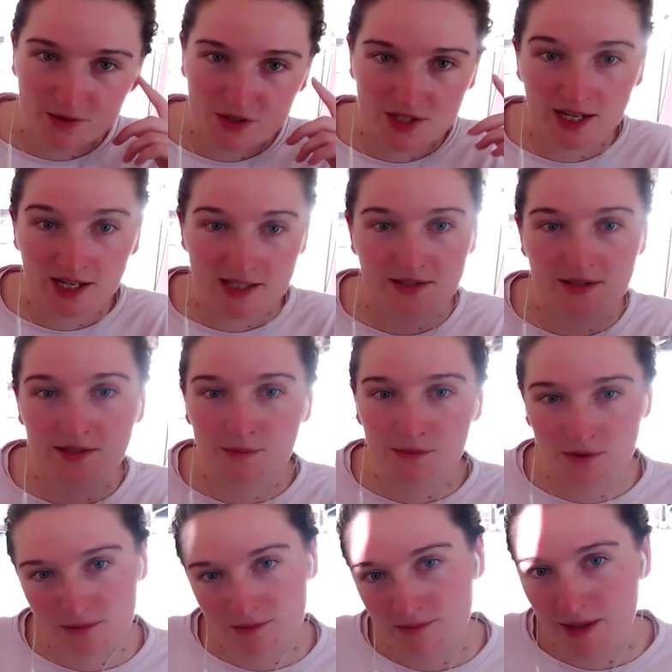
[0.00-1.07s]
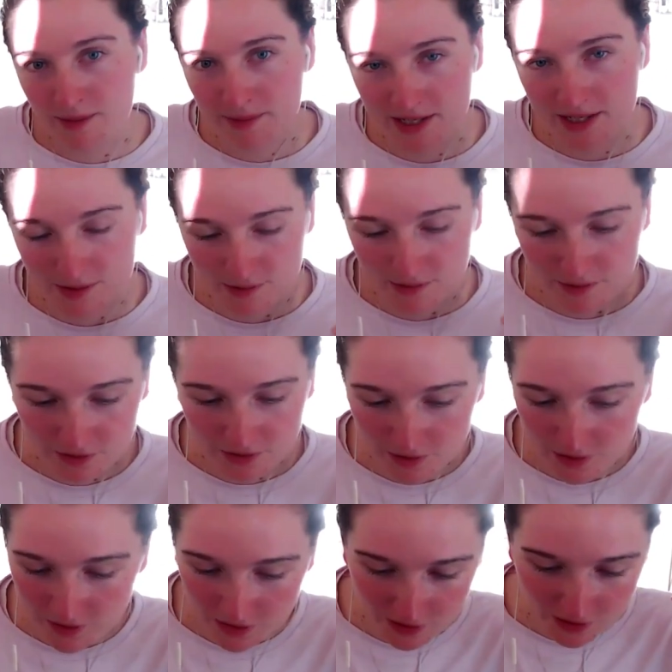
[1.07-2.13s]
which I guess somewhat maybe links to
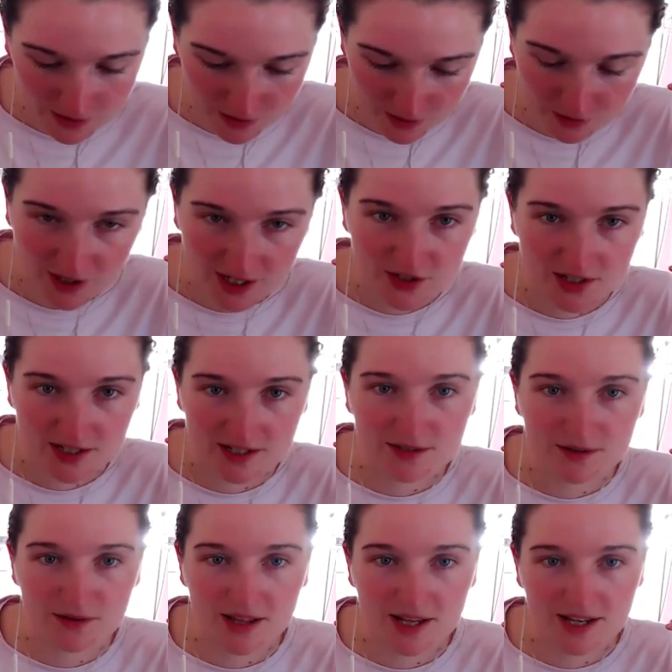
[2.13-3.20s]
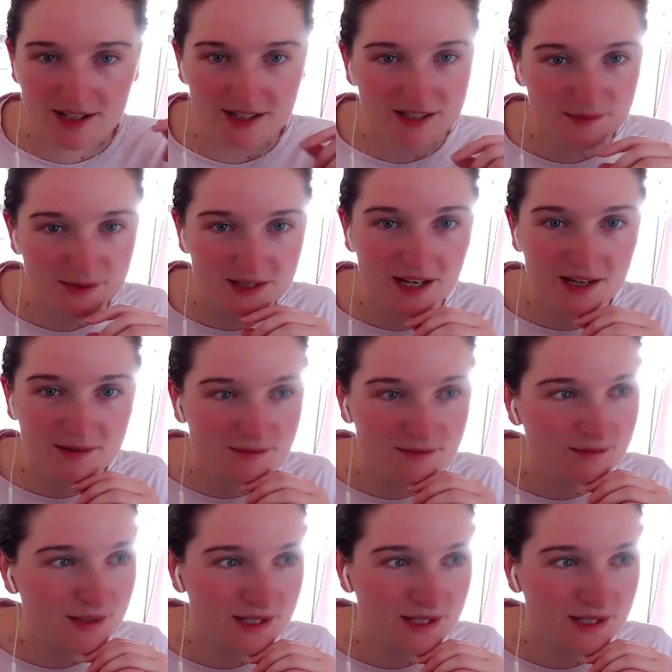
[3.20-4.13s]
the sort of cryogenic sort of thing, is something that